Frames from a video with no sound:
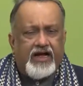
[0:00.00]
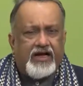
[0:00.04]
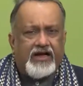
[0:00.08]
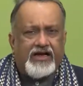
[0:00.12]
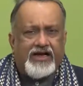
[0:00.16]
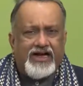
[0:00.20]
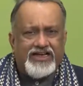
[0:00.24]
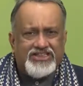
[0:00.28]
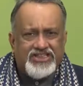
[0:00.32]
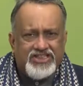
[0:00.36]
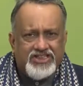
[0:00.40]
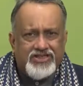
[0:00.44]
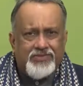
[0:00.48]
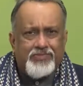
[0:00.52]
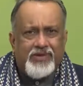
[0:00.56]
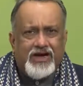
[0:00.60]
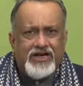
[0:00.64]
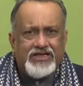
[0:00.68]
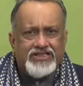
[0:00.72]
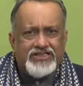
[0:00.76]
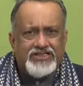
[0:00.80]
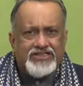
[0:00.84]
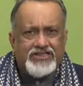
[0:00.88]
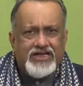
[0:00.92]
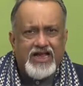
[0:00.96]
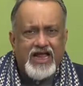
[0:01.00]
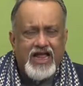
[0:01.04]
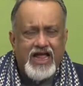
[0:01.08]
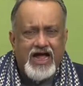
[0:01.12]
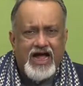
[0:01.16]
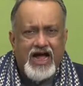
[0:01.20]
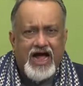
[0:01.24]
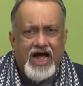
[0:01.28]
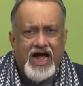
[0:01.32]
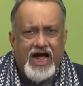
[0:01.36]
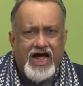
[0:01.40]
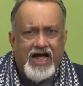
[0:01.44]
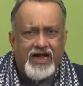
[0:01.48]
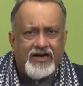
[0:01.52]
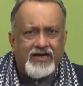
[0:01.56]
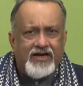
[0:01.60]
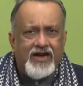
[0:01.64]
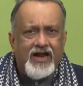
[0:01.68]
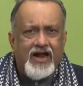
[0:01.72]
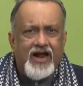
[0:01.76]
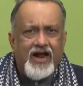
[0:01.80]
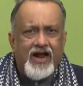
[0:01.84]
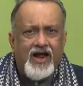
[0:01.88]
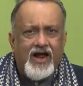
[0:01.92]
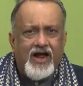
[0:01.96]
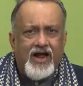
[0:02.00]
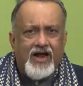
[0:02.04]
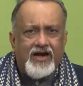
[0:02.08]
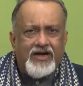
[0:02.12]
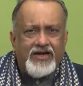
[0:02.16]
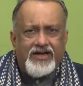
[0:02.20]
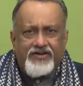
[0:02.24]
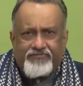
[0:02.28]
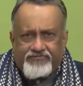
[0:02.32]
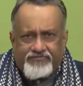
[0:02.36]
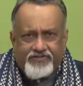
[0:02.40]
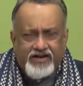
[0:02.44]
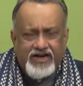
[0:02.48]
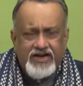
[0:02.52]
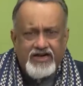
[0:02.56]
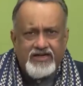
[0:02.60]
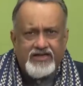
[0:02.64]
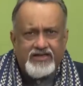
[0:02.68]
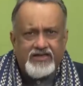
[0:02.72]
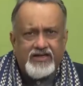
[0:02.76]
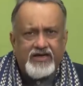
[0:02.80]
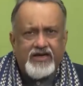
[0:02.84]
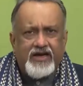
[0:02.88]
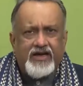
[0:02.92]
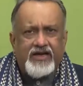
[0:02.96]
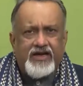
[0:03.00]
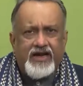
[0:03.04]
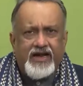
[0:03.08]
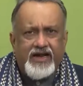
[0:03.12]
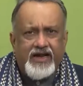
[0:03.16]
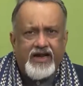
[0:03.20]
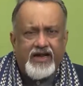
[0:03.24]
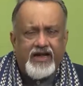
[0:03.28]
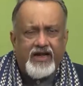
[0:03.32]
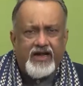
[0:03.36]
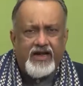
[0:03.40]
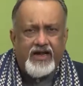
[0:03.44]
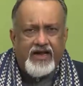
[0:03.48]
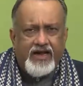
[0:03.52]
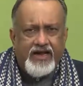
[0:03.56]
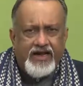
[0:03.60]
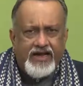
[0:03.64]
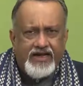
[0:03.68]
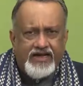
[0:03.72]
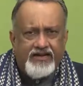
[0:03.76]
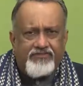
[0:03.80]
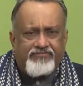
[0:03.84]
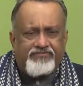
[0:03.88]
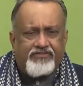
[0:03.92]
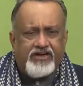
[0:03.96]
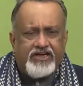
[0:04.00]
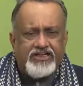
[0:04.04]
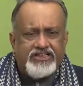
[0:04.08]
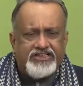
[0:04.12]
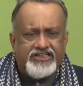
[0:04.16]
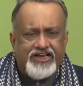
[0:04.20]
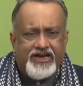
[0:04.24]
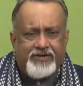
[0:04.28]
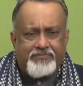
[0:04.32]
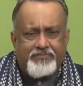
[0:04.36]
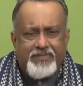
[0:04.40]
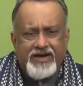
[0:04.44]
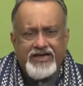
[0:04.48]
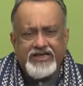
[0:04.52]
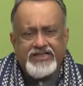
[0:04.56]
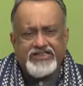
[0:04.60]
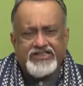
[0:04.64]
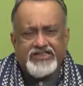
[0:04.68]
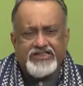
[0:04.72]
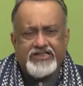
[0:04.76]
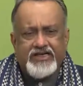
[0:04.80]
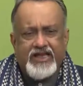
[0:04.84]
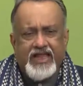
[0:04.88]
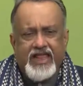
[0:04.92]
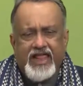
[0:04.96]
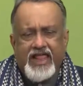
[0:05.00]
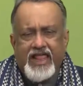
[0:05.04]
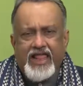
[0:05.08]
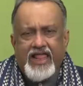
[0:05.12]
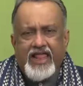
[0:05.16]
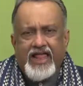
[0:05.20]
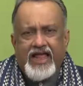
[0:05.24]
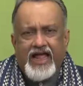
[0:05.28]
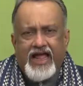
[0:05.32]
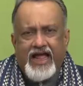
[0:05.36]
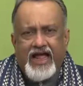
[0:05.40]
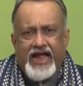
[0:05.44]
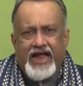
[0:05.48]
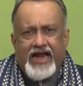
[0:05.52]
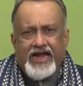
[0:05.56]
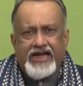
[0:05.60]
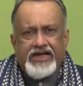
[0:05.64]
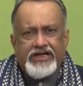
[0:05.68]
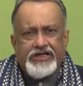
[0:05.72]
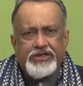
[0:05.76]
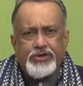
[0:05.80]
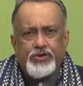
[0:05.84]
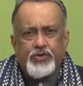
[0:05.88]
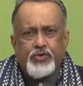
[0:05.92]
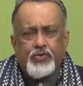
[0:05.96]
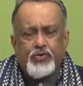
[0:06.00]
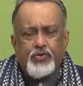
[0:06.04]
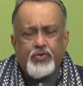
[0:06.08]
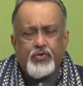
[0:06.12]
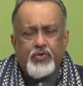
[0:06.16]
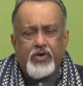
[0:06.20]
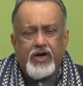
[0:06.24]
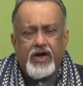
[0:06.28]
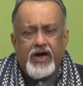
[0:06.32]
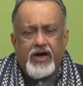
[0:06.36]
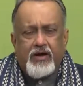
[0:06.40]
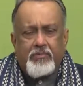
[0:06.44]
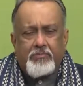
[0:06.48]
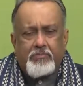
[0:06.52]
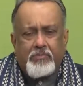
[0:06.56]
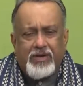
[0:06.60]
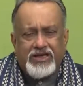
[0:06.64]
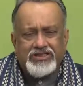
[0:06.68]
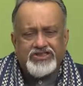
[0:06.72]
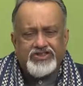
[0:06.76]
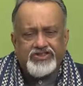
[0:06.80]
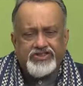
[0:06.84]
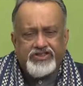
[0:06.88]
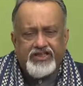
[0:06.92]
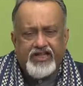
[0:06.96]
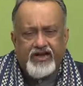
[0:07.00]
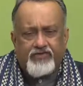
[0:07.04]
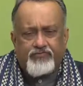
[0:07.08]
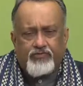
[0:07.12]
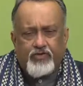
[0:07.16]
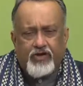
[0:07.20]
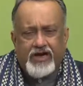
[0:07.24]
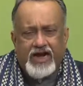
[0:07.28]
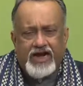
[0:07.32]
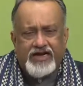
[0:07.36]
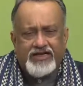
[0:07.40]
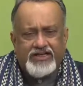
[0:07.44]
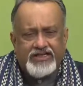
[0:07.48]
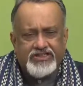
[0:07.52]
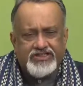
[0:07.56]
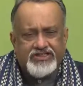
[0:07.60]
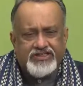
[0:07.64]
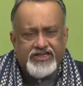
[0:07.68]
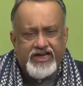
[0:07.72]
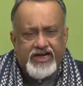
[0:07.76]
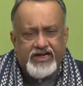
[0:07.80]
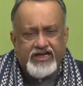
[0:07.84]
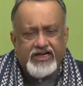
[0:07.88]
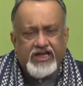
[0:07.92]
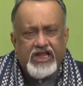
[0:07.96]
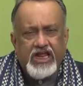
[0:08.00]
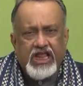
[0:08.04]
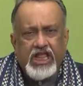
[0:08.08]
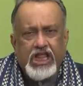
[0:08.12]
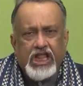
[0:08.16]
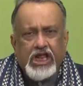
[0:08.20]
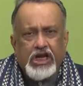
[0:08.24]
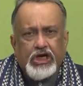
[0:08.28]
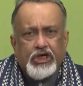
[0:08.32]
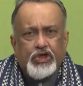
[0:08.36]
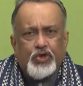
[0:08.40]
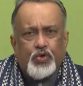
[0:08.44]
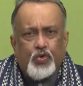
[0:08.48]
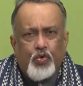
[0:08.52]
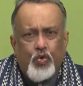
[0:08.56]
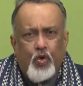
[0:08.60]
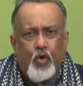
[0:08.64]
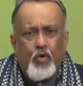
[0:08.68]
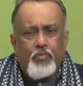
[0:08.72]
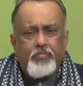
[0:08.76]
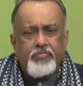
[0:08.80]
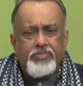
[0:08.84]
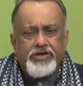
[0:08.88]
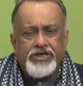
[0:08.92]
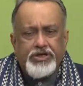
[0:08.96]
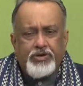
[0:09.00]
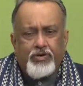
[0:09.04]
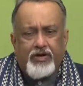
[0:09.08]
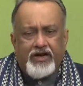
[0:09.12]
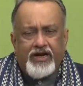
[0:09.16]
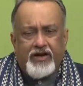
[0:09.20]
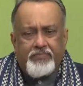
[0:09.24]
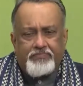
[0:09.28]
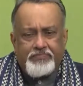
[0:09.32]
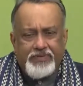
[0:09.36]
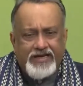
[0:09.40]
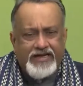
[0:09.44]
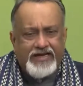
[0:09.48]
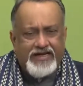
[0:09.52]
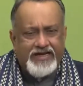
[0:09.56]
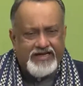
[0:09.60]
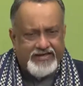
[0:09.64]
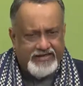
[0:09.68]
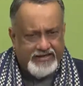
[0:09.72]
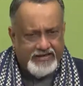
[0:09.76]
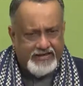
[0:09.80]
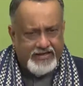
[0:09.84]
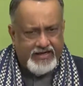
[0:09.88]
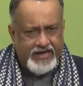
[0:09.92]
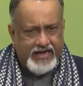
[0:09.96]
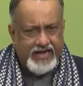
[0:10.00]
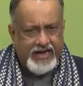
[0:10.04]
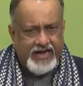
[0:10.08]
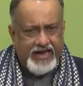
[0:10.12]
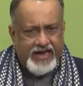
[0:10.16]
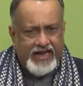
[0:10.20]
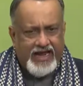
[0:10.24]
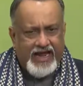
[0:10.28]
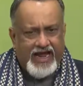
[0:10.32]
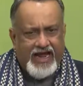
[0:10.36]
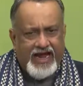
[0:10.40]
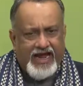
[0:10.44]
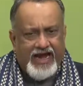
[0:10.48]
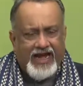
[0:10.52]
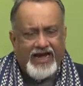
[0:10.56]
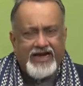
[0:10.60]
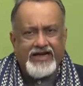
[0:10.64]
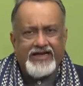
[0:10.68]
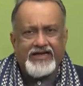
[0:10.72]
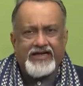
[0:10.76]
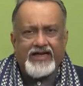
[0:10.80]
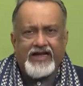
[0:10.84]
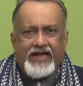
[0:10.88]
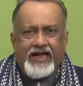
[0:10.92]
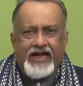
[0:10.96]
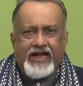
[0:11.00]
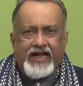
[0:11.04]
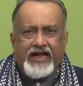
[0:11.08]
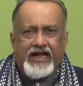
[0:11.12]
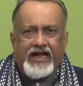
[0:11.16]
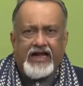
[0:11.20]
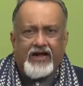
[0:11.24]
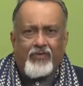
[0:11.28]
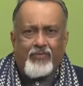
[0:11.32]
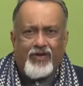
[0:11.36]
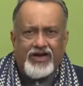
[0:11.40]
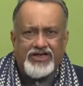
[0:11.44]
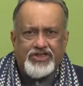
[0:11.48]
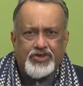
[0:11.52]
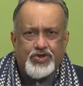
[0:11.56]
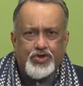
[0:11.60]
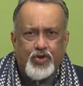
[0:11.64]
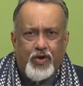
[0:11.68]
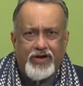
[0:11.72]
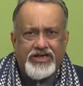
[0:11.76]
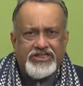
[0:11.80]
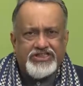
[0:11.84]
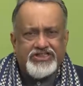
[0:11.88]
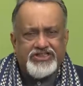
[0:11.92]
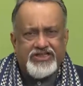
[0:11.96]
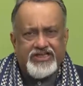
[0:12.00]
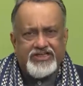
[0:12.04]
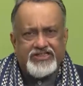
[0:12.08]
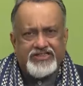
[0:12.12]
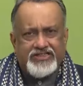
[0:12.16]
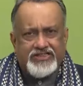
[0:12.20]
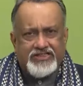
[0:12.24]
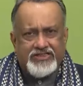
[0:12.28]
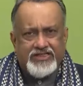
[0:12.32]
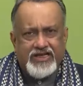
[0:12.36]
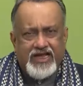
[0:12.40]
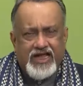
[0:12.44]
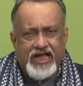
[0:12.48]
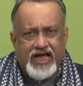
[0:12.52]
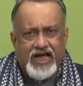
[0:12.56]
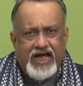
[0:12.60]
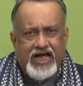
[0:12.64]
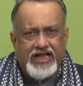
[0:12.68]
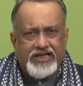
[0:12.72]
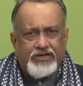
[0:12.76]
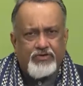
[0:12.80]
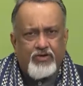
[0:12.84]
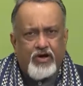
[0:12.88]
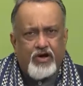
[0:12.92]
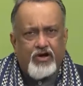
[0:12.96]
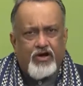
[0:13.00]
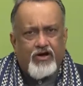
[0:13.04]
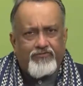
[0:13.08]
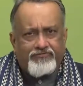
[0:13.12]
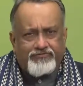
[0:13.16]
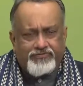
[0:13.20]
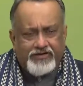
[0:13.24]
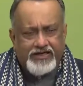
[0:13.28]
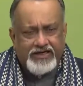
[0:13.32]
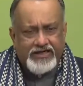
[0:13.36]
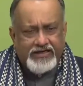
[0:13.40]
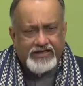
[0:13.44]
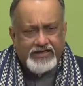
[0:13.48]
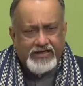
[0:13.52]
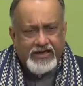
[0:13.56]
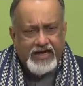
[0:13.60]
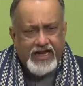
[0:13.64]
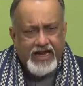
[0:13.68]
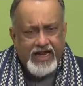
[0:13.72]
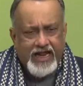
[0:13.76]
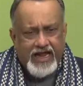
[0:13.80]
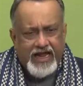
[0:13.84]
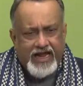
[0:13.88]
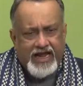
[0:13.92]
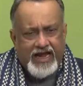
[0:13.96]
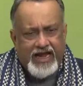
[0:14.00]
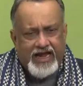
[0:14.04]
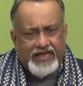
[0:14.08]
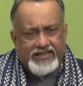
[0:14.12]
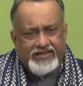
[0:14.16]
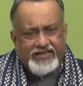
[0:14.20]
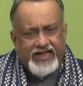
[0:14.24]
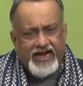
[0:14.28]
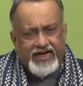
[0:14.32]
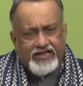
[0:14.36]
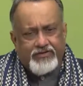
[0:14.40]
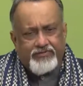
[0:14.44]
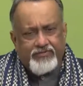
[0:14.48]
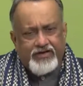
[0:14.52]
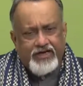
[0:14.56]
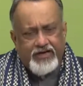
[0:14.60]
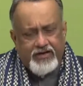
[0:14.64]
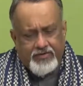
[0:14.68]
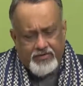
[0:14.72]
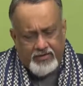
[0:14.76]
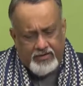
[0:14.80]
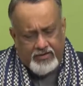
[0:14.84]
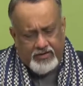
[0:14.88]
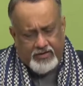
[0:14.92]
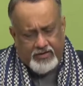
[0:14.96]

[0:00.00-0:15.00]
customers are different in different segments and you must therefore understand to whom you are appealing and what choices you are offering, and that will,